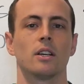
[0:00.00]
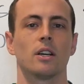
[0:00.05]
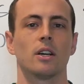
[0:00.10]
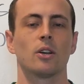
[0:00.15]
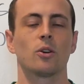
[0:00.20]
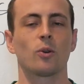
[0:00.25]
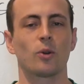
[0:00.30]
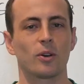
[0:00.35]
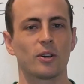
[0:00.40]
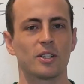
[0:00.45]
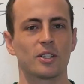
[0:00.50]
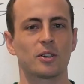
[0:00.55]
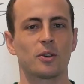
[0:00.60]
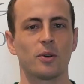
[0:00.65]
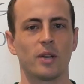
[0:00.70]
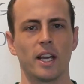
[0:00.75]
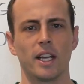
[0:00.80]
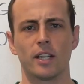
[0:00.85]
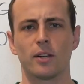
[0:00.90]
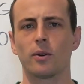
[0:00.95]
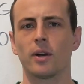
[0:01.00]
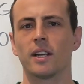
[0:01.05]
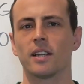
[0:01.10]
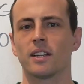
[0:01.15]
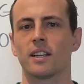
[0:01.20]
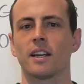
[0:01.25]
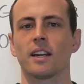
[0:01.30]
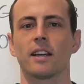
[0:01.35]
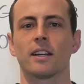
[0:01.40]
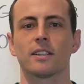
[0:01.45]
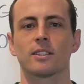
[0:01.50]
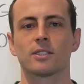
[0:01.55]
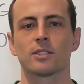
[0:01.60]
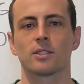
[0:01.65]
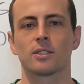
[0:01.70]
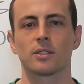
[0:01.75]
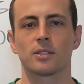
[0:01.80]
in order to create great things.